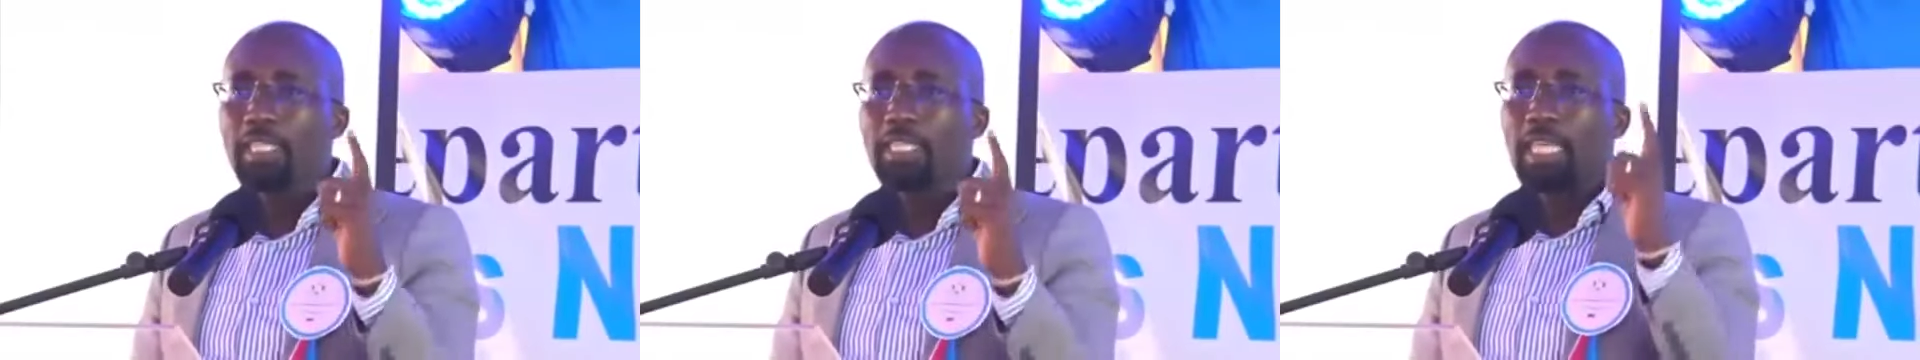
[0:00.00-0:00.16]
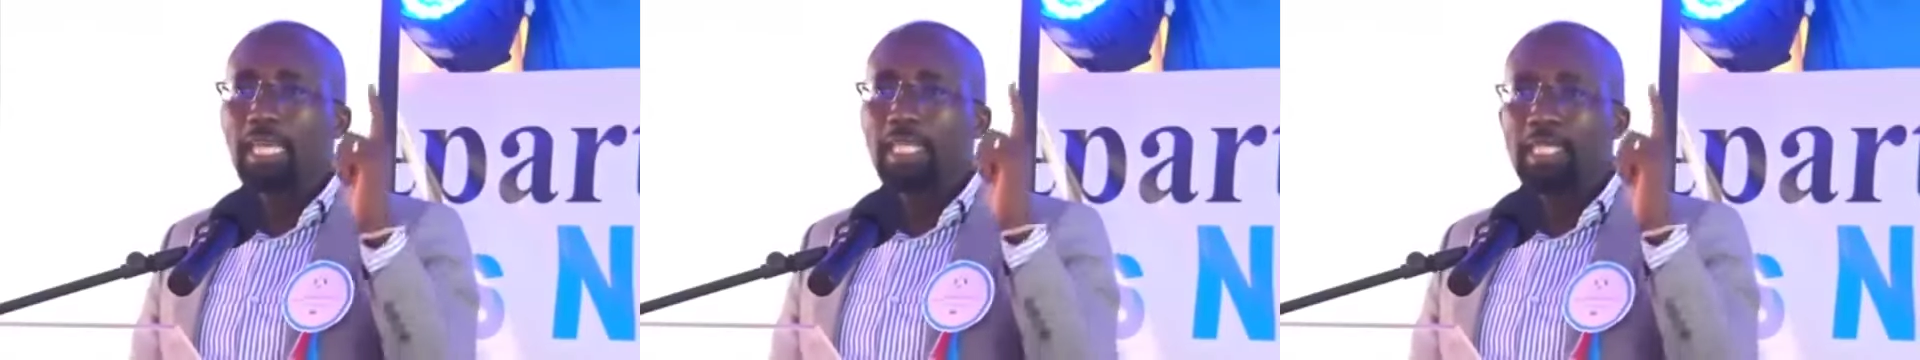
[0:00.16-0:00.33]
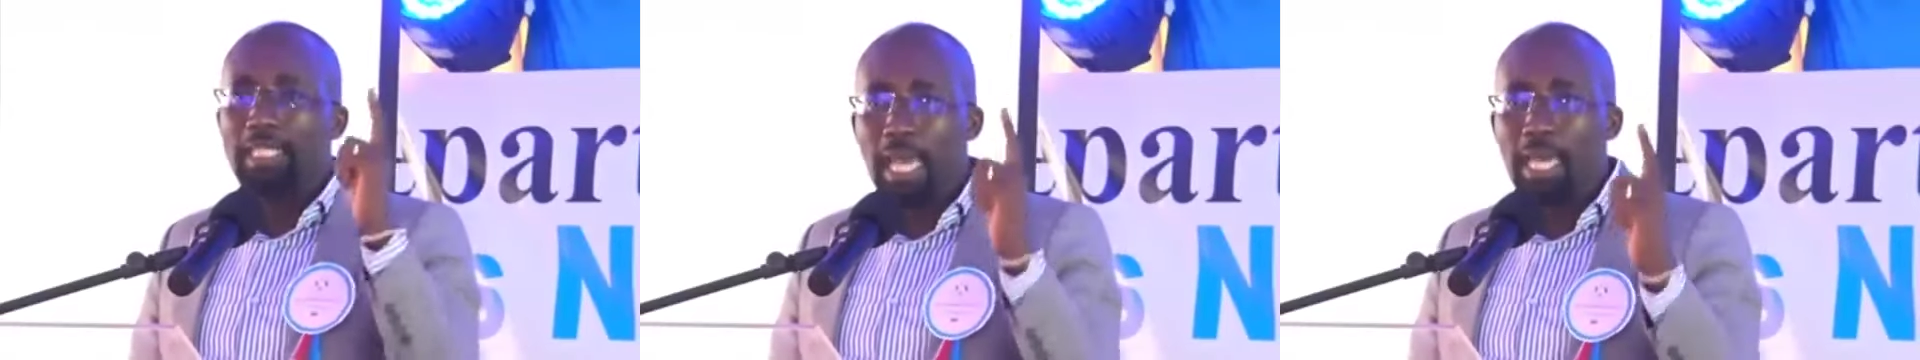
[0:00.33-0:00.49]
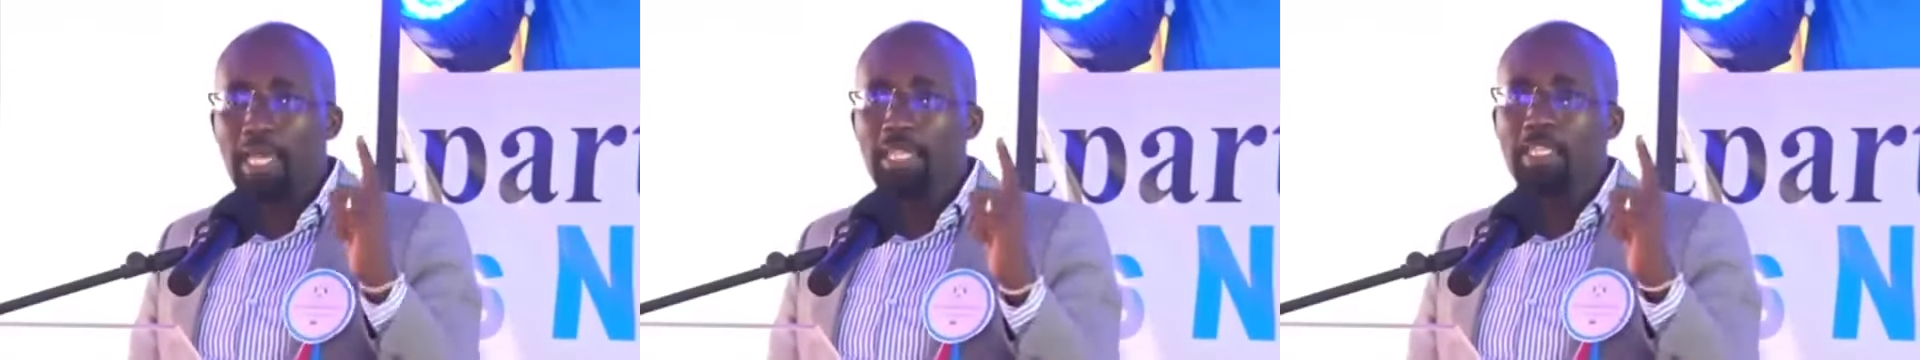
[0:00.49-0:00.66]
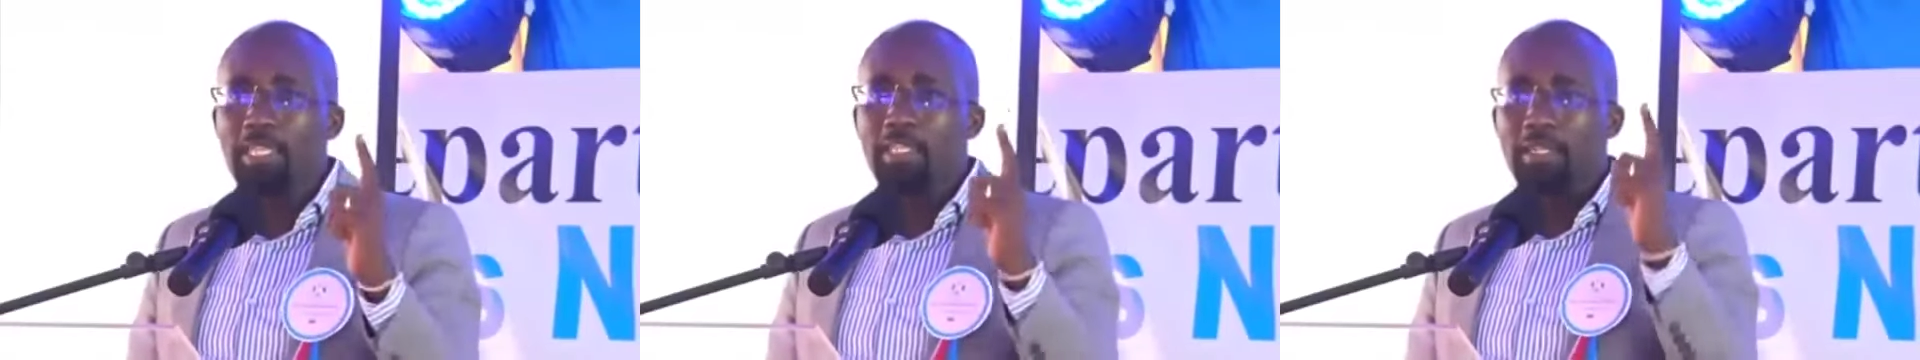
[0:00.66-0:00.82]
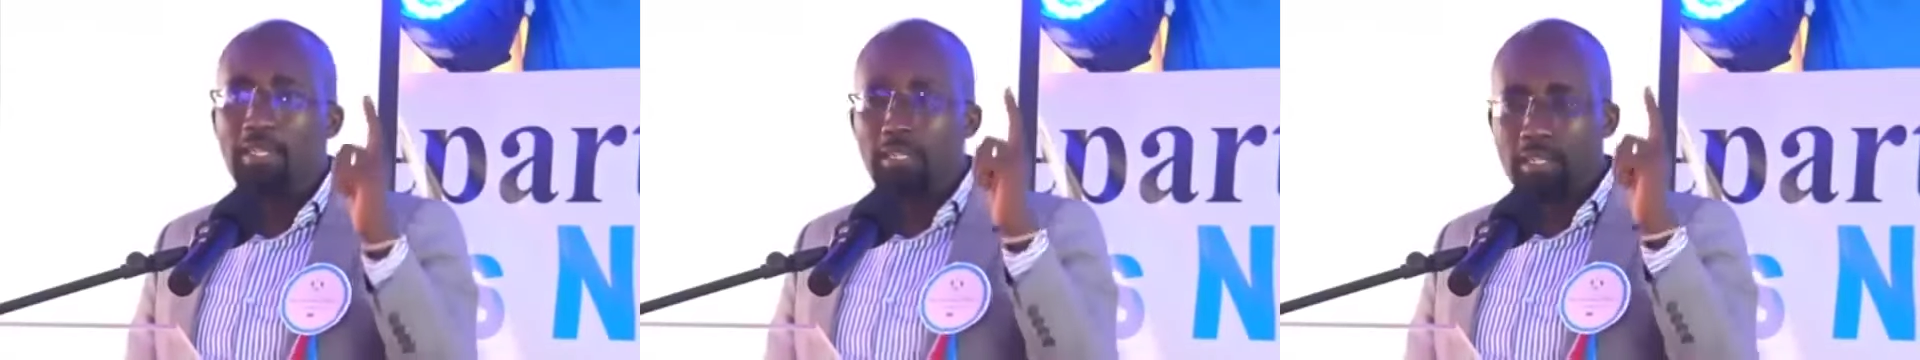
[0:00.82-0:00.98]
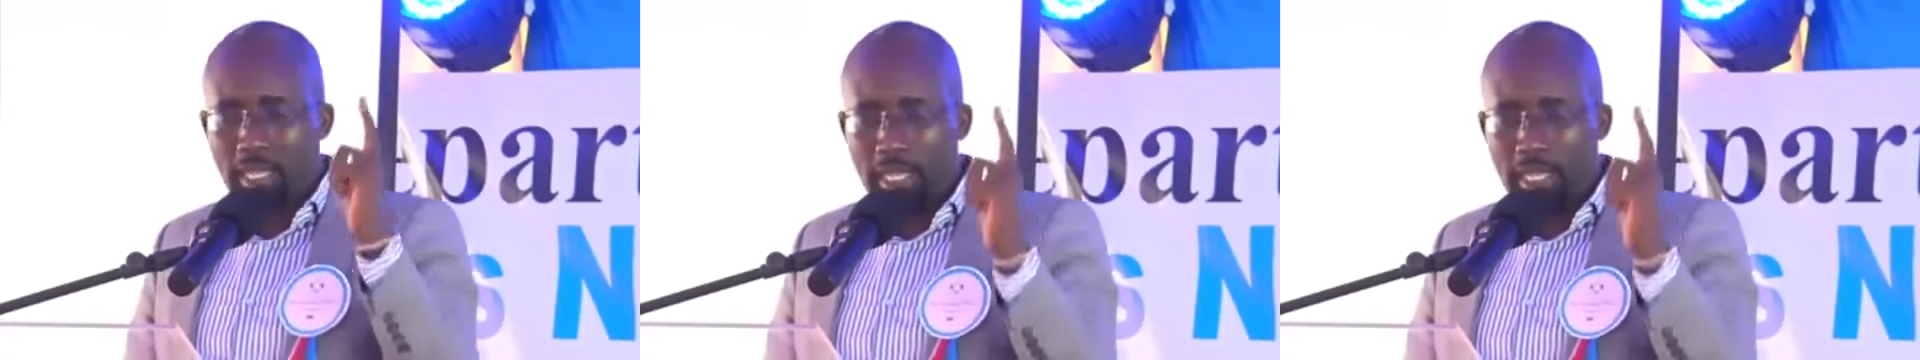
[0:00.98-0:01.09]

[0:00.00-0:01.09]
the Adani